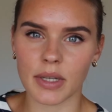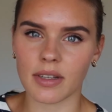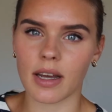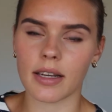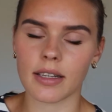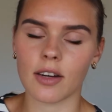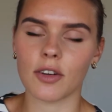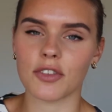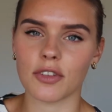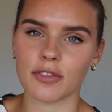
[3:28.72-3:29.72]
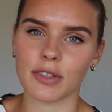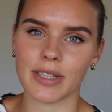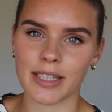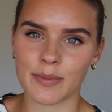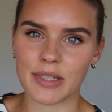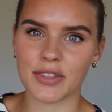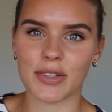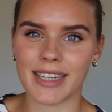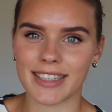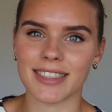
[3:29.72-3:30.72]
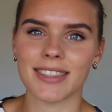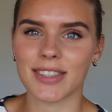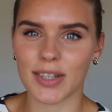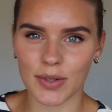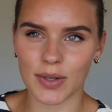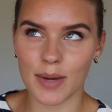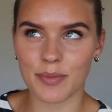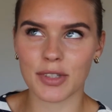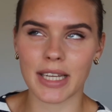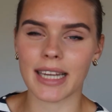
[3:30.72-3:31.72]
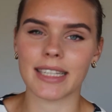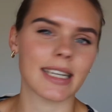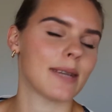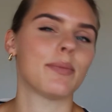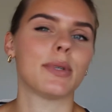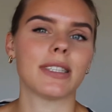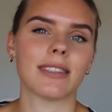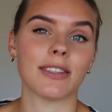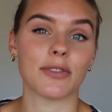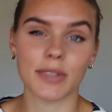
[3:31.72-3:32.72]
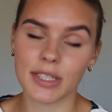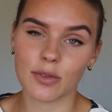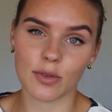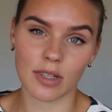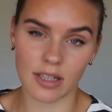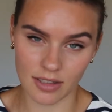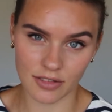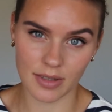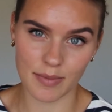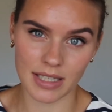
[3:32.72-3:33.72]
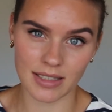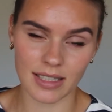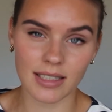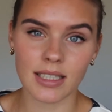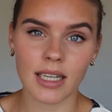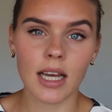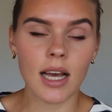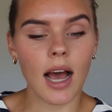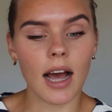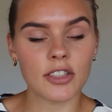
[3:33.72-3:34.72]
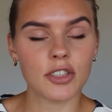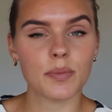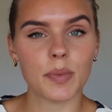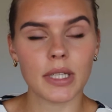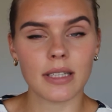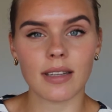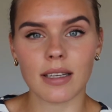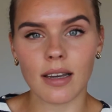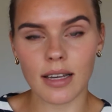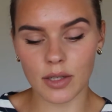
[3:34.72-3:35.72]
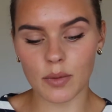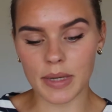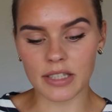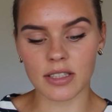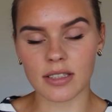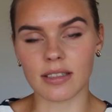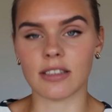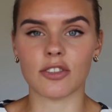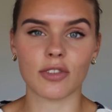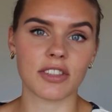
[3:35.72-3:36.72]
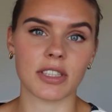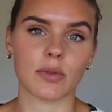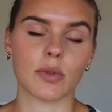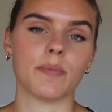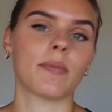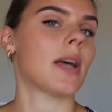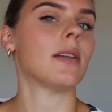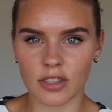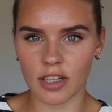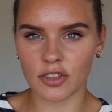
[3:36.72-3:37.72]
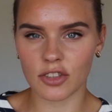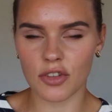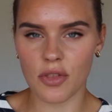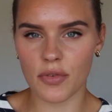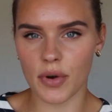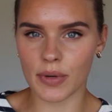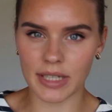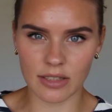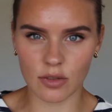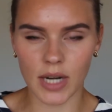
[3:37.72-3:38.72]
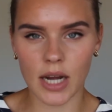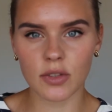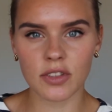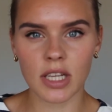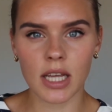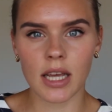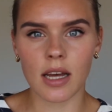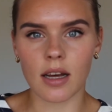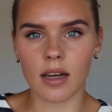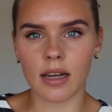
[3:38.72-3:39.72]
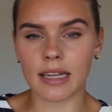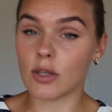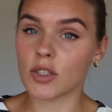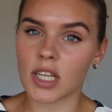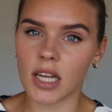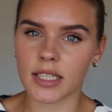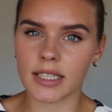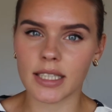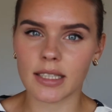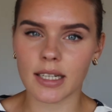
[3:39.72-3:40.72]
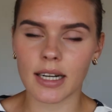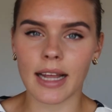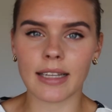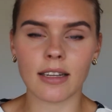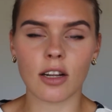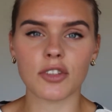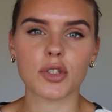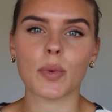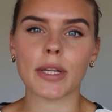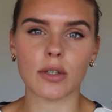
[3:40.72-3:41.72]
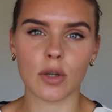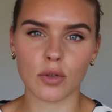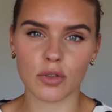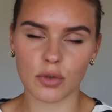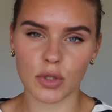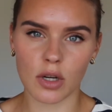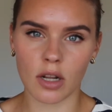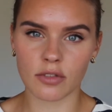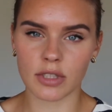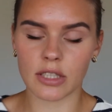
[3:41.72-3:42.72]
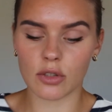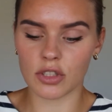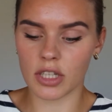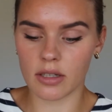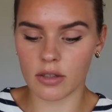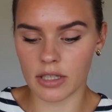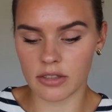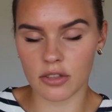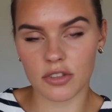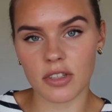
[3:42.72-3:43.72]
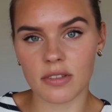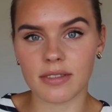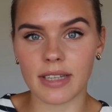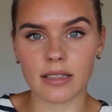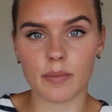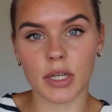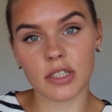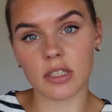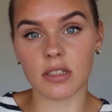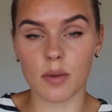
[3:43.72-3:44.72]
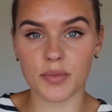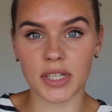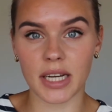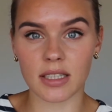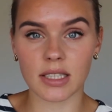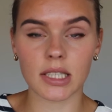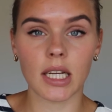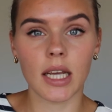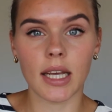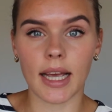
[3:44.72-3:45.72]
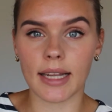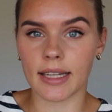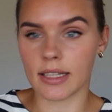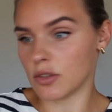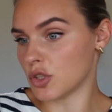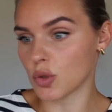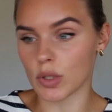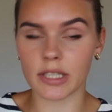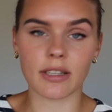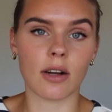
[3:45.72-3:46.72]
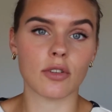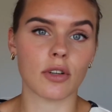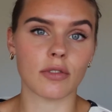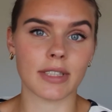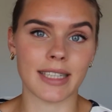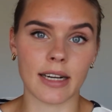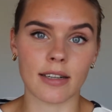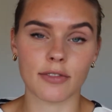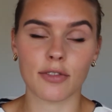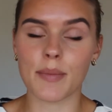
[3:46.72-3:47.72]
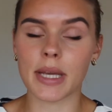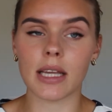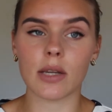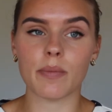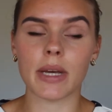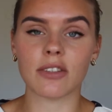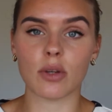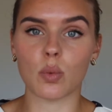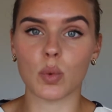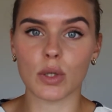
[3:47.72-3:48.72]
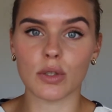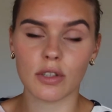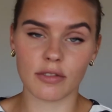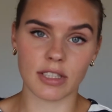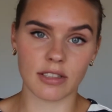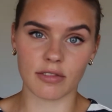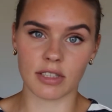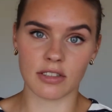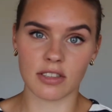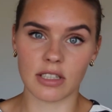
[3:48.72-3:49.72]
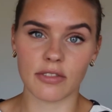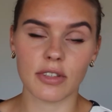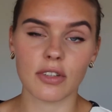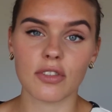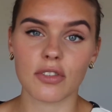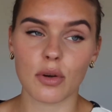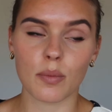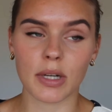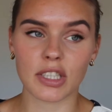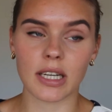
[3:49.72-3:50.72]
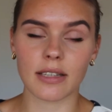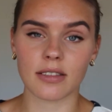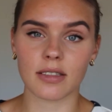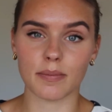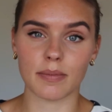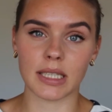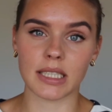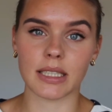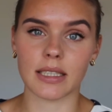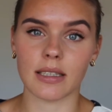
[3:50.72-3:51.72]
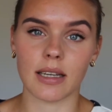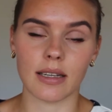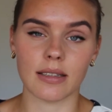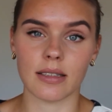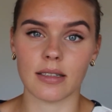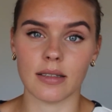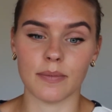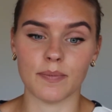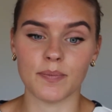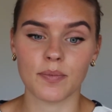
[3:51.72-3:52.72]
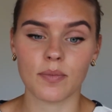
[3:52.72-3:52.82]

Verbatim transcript: but I also feel a little bit too lazy to go up to the attic and put it in the real laundry basket, I just put it in the little basket in the dressing room and not just throwing it around. Uh, it looks a lot neater and then also when you go to do your laundry you can just take the basket upstairs and then sort it out over there. For me it makes a world of a difference. It feels so much less messy and um,